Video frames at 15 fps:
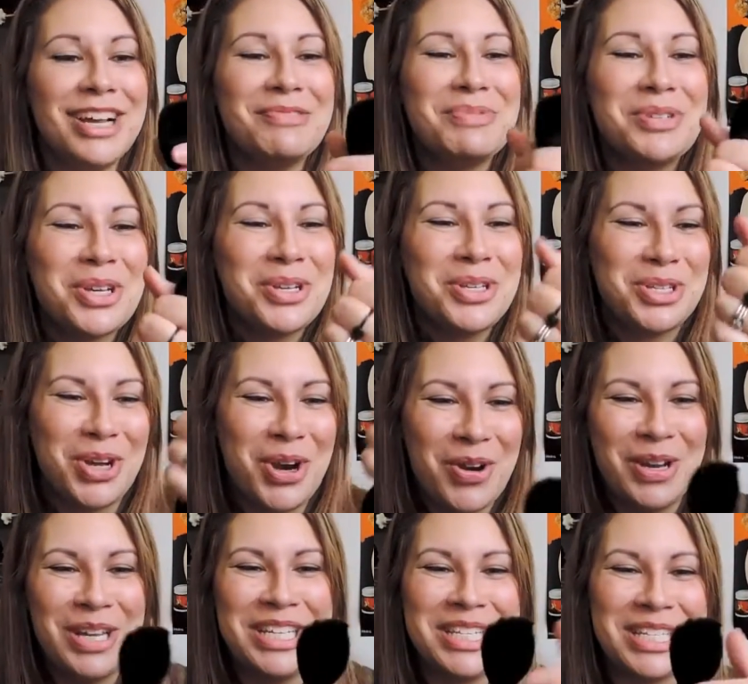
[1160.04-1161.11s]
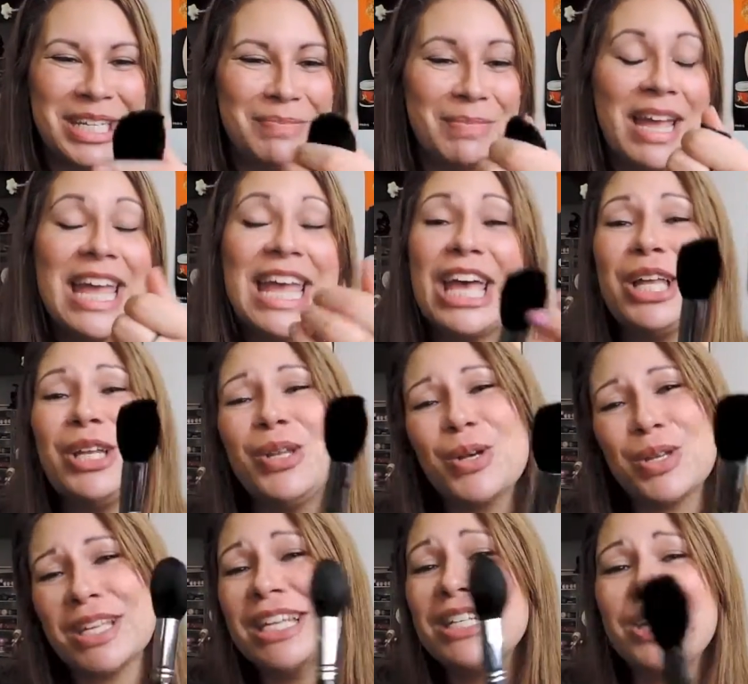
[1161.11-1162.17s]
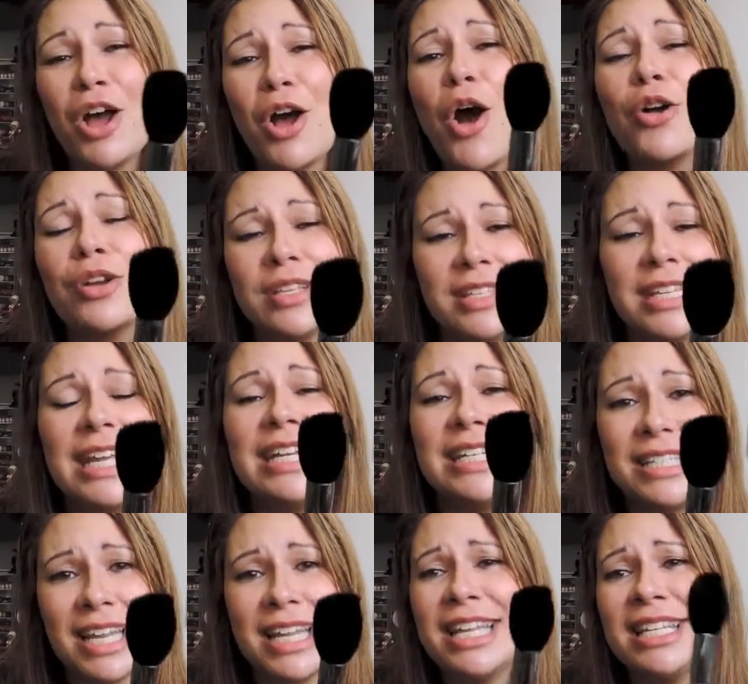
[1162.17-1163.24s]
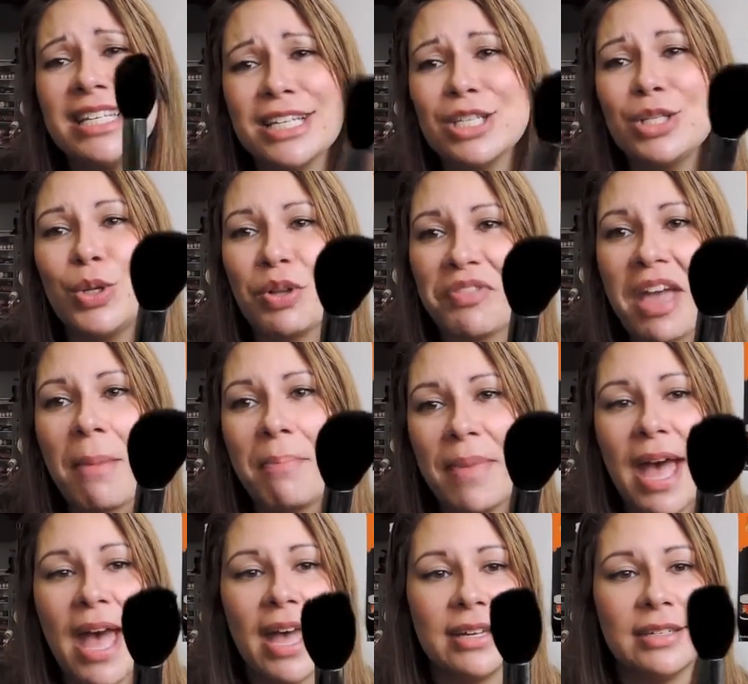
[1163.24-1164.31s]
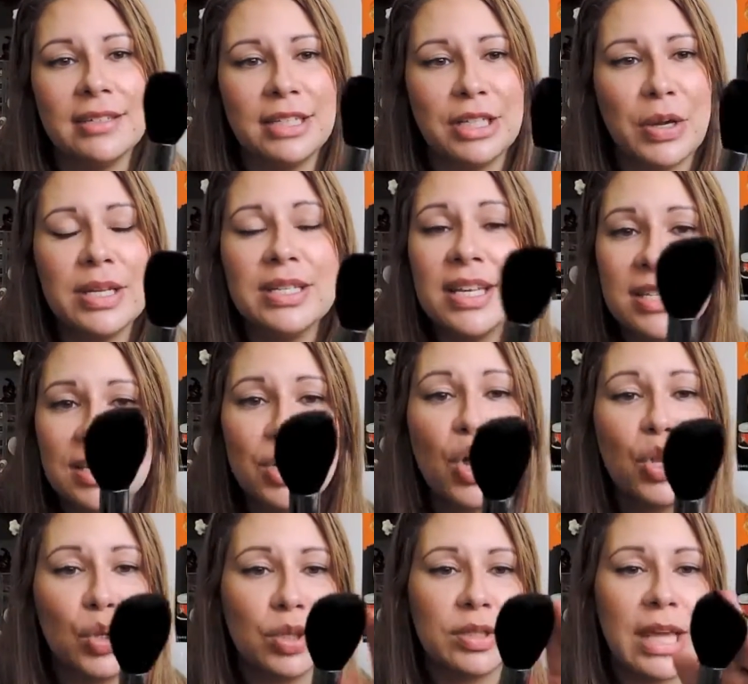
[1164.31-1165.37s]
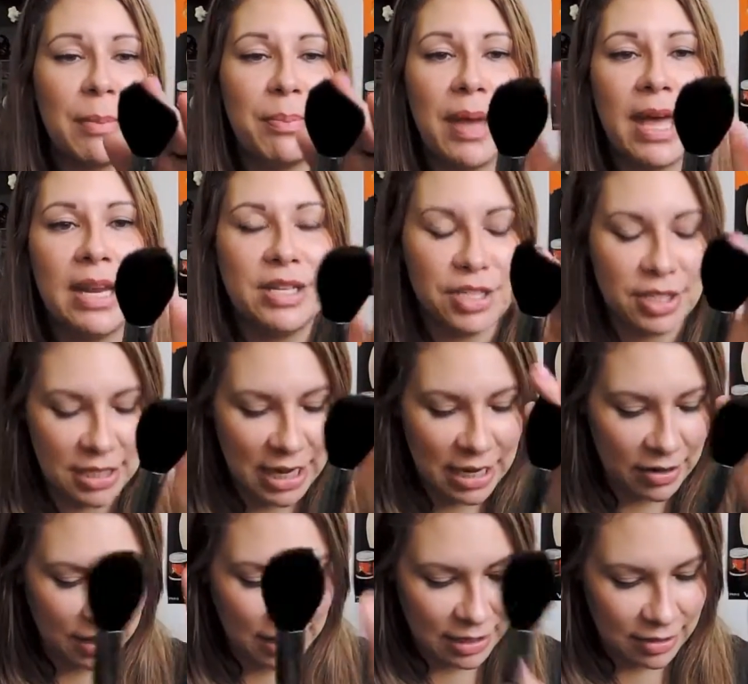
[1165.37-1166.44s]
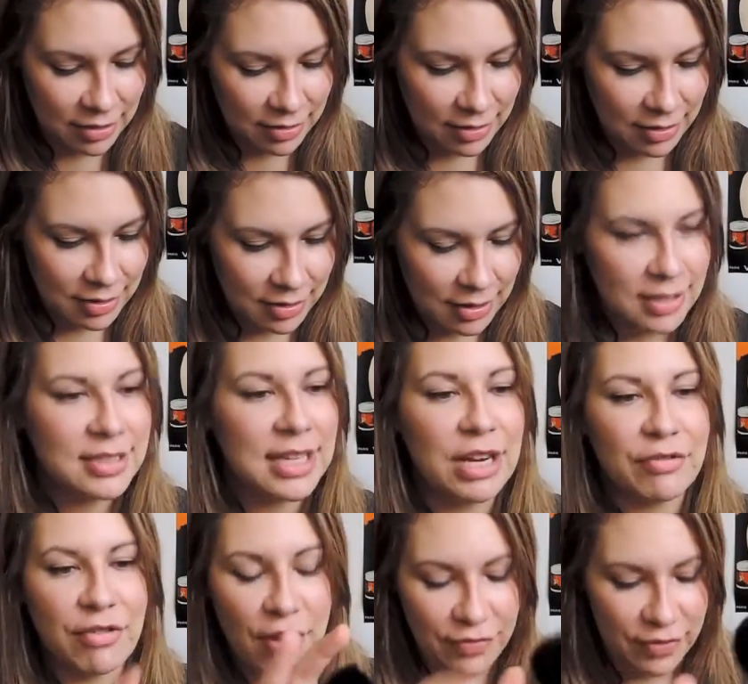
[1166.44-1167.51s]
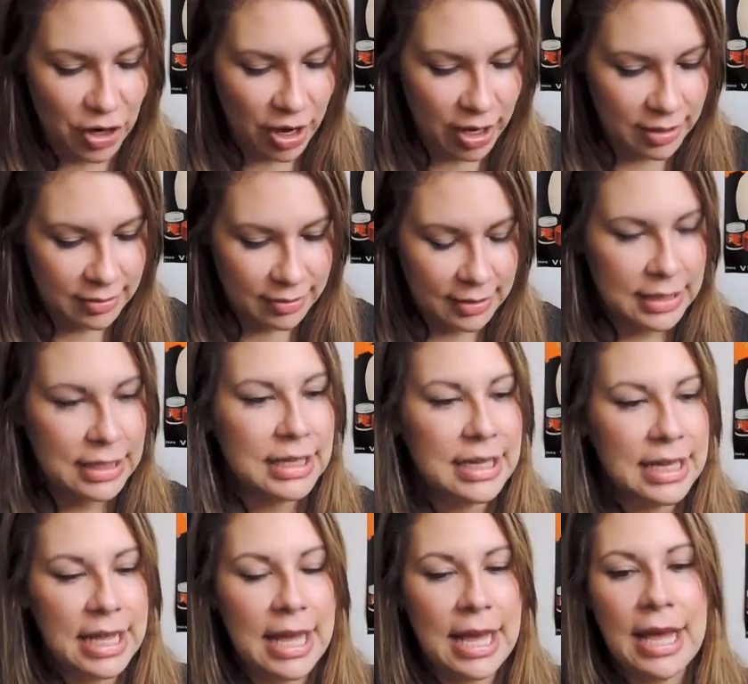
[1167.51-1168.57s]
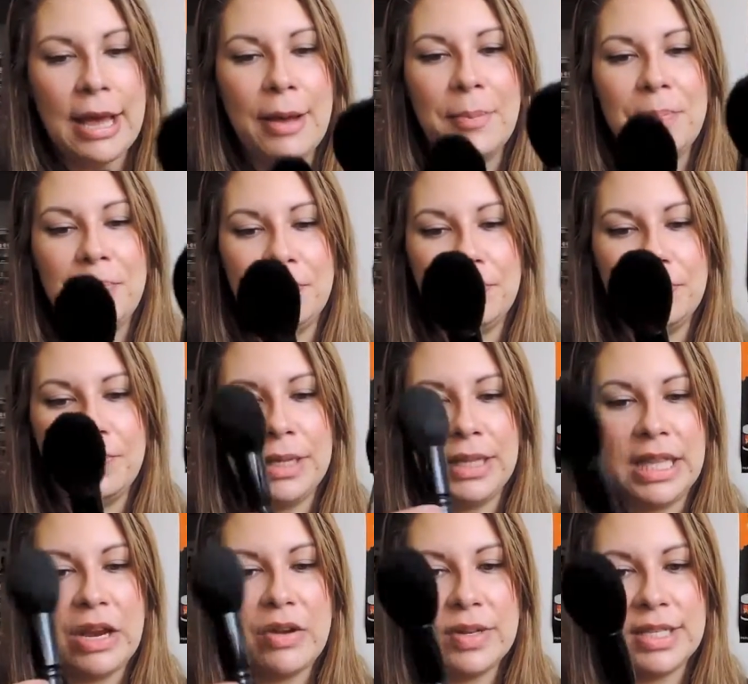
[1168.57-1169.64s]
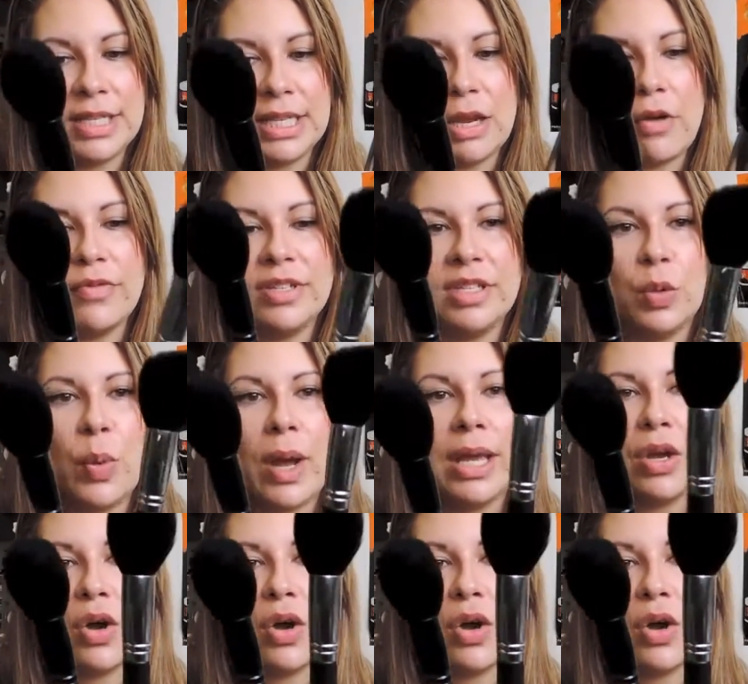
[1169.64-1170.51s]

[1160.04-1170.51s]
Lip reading: I'm so sorry, Sigma. And look, honestly, it doesn't look that bad. You know, it does not look that bad. It's just had a, you know, it's had a rough night. But there is the obviously the